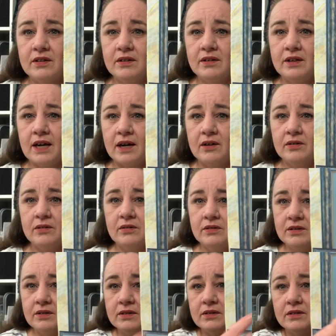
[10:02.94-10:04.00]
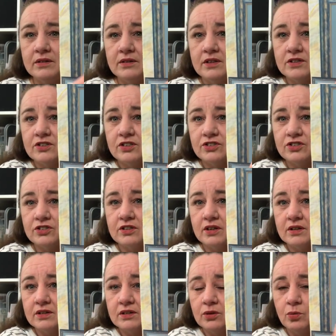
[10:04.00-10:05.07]
yeah, this is
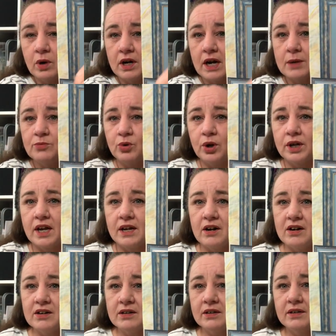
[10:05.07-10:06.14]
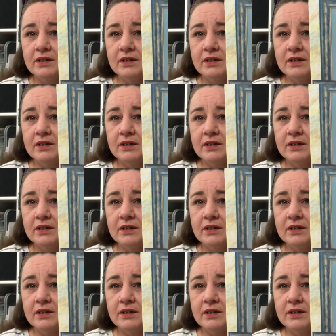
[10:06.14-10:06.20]
the one I'm working on.